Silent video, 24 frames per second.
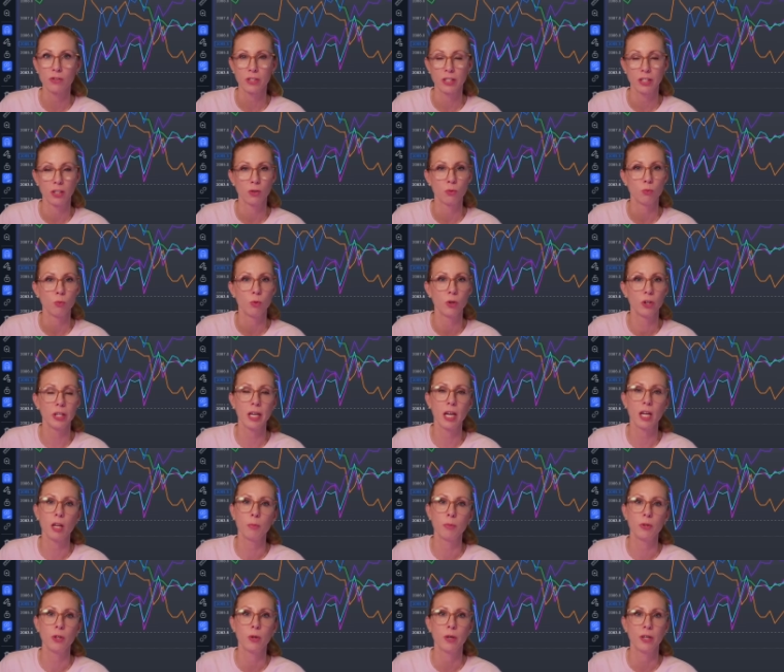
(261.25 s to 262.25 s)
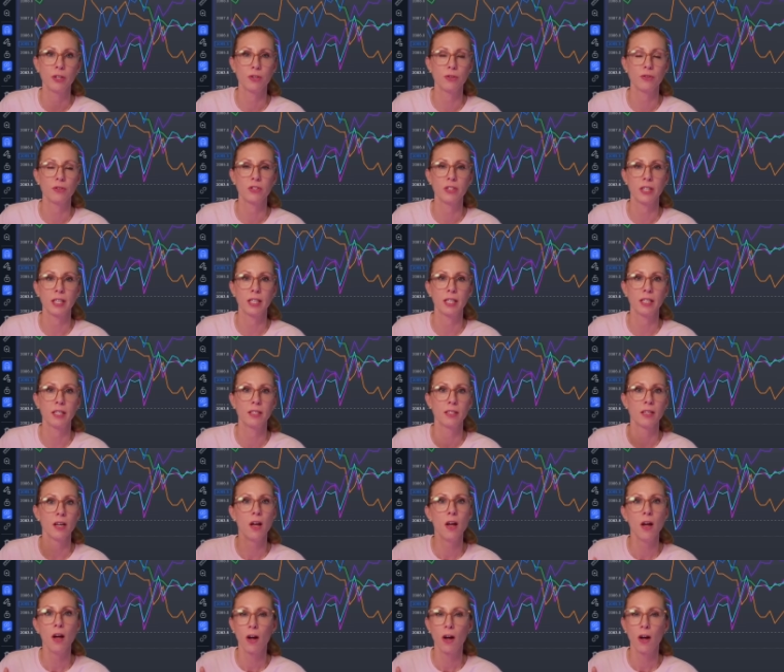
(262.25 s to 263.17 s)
It'll really help you understand